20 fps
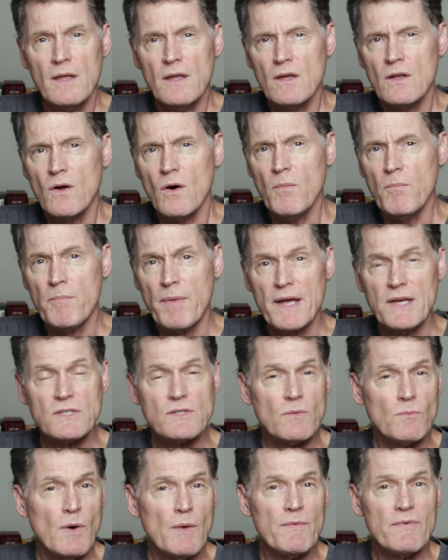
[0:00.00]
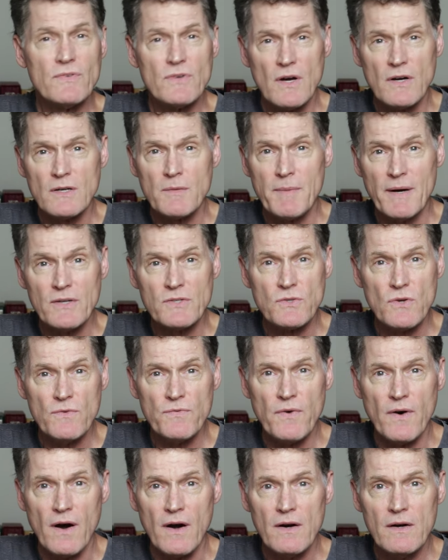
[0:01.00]
you know, based on what we've talked about so
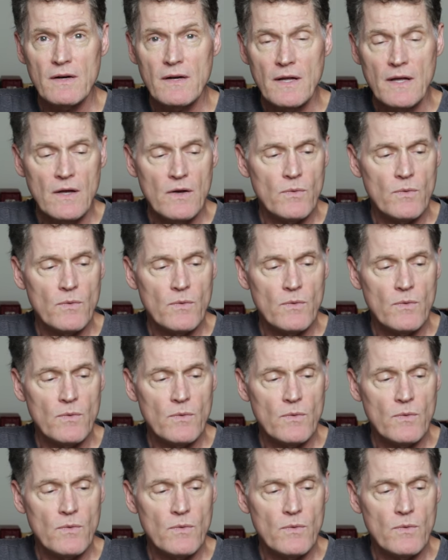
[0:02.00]
far,